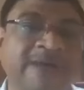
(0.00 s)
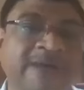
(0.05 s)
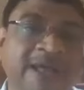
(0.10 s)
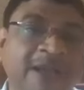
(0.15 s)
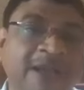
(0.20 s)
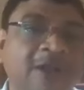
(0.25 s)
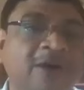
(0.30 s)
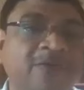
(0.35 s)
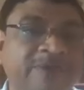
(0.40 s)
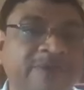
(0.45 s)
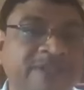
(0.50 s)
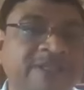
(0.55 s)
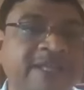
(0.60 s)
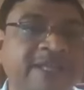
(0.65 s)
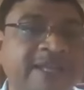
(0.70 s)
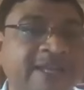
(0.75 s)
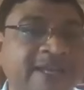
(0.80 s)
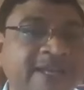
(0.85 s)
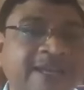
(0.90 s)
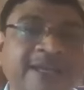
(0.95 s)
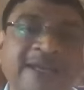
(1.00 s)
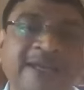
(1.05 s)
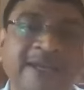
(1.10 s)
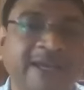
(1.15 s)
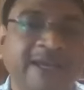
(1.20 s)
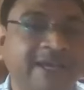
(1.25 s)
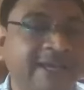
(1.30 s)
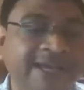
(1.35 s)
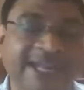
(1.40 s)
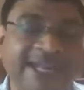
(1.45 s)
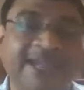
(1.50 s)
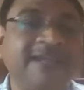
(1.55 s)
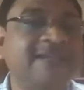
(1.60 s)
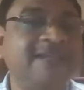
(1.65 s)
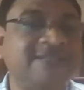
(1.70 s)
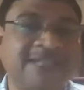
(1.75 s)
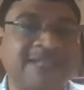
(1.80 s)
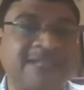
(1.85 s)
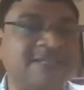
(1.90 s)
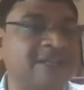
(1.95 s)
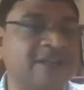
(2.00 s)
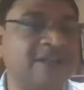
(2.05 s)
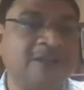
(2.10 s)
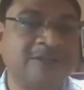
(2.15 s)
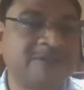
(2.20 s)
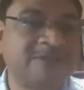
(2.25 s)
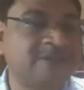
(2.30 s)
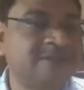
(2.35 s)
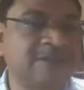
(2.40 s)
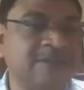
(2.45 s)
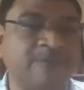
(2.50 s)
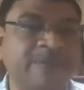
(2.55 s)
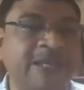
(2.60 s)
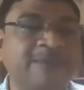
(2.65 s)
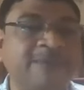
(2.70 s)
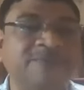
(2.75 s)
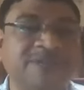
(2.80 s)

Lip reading: along with a neck dissection also sometimes